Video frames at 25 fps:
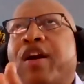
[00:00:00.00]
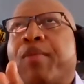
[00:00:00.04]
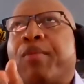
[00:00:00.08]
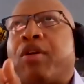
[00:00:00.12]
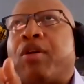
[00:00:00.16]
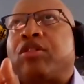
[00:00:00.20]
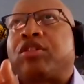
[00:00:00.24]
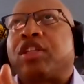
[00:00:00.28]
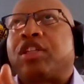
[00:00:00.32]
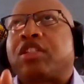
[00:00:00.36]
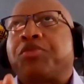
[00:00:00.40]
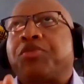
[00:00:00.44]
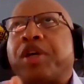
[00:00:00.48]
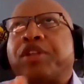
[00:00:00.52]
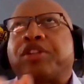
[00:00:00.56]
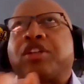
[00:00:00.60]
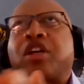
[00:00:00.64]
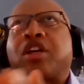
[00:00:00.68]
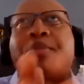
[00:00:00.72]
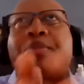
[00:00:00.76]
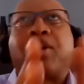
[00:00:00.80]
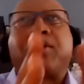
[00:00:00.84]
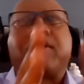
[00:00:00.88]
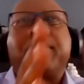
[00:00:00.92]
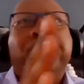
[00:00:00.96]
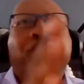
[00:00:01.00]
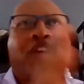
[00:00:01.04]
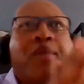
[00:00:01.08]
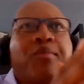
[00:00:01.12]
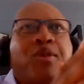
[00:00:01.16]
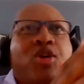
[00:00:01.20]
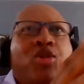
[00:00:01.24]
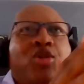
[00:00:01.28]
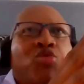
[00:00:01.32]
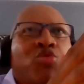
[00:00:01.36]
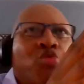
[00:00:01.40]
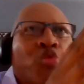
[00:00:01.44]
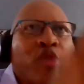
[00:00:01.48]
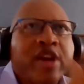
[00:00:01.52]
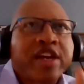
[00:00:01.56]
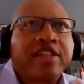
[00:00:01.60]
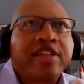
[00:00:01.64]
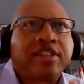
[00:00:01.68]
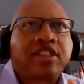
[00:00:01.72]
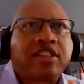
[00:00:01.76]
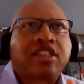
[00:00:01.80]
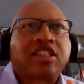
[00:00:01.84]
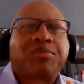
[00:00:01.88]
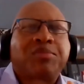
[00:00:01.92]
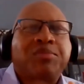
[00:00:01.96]
environmental justice without talking about environmental
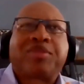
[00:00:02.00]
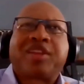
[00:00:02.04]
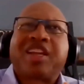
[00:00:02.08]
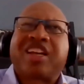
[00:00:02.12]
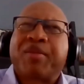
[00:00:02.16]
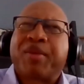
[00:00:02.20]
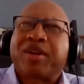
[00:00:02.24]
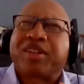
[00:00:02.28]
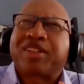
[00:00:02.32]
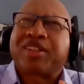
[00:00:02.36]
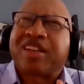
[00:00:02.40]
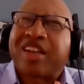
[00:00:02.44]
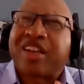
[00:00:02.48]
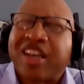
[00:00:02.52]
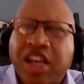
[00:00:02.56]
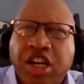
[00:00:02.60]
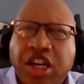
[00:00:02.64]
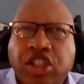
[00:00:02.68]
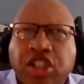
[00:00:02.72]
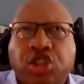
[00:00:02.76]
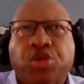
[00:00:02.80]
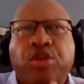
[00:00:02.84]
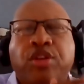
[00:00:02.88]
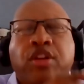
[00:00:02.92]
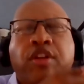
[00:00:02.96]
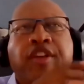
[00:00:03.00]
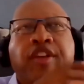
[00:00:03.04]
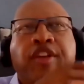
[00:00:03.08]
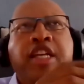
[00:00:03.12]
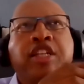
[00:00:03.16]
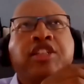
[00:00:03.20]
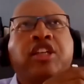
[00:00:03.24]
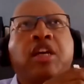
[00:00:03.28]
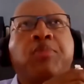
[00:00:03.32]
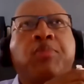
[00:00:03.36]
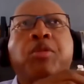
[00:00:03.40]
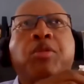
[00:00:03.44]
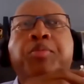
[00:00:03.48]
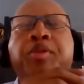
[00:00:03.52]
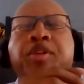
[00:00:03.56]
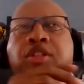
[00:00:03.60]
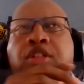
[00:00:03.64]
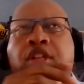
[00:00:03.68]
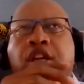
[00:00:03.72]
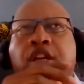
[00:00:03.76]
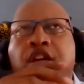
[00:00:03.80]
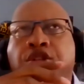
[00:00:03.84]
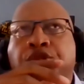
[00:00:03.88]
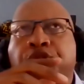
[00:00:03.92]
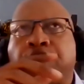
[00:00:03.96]
racism. Think about the history of the EJ movement in
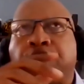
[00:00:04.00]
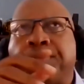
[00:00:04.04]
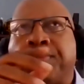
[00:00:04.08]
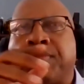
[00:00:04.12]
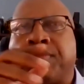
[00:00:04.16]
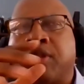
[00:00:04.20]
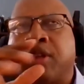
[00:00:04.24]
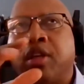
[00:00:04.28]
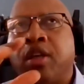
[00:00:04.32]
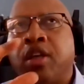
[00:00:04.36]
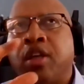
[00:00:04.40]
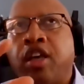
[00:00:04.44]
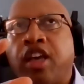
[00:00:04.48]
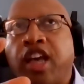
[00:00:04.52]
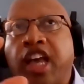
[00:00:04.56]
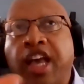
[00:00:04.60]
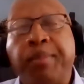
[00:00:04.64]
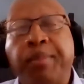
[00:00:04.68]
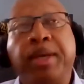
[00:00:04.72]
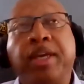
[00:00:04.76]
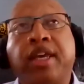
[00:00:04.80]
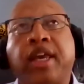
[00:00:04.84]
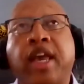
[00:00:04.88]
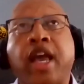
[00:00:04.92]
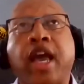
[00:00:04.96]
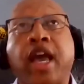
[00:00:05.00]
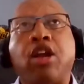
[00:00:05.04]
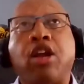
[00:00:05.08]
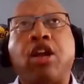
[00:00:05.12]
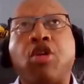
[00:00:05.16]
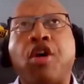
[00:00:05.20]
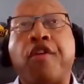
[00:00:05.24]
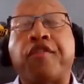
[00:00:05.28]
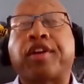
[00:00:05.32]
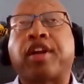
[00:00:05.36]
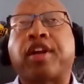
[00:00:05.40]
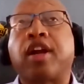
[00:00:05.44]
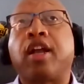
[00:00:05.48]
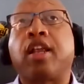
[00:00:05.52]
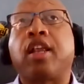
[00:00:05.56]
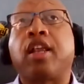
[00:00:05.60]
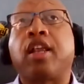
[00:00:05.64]
this country. It began in North